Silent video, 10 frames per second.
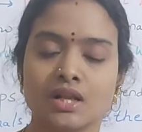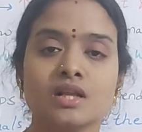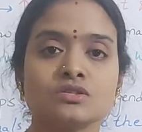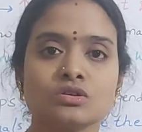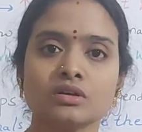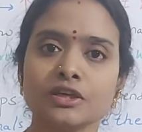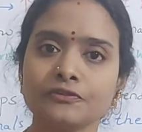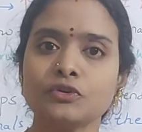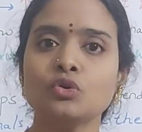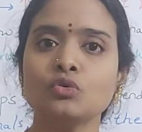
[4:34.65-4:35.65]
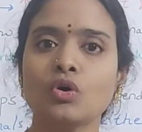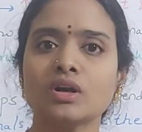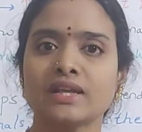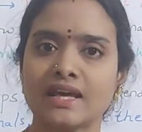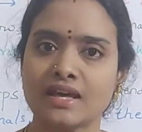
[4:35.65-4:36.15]
So if you want
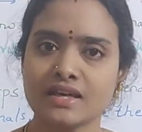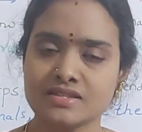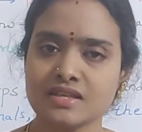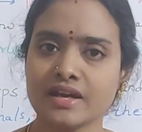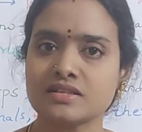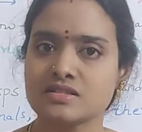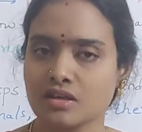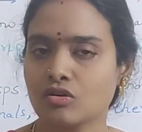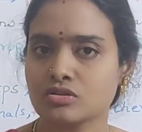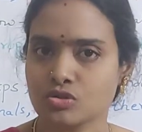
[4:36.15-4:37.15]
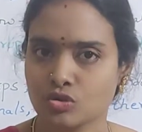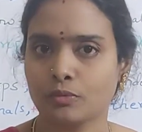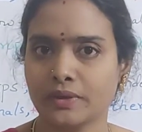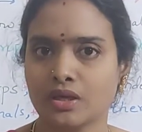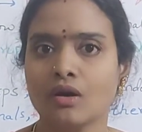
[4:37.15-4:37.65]
an exact Xerox
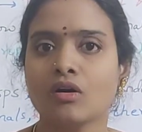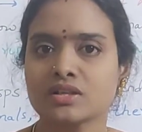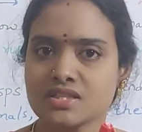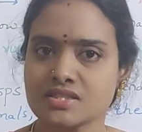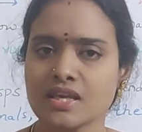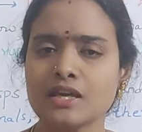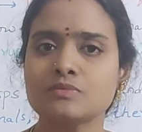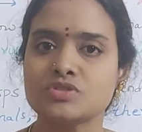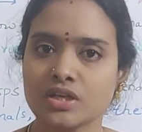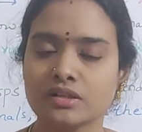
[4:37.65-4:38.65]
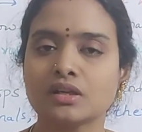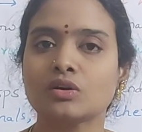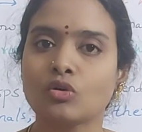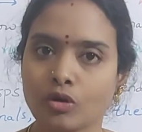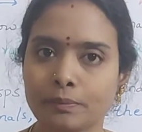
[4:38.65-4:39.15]
copy or the same genetic
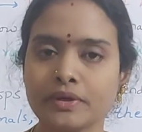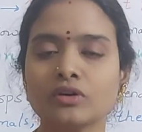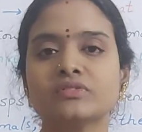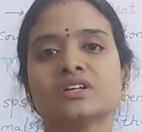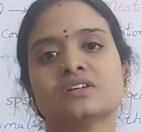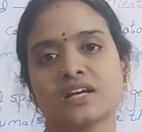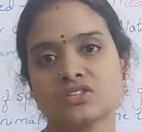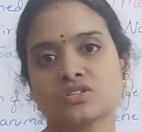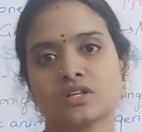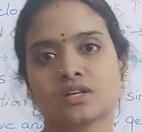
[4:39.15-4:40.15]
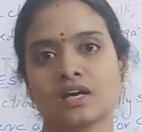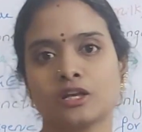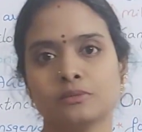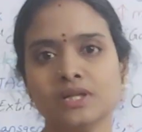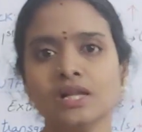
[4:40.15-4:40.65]
copy of the transgenic
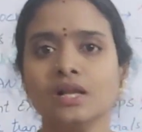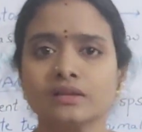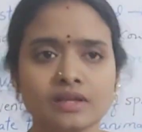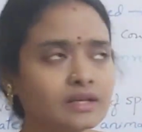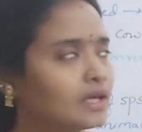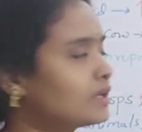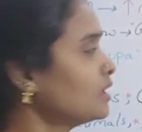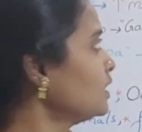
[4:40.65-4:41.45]
animal, then again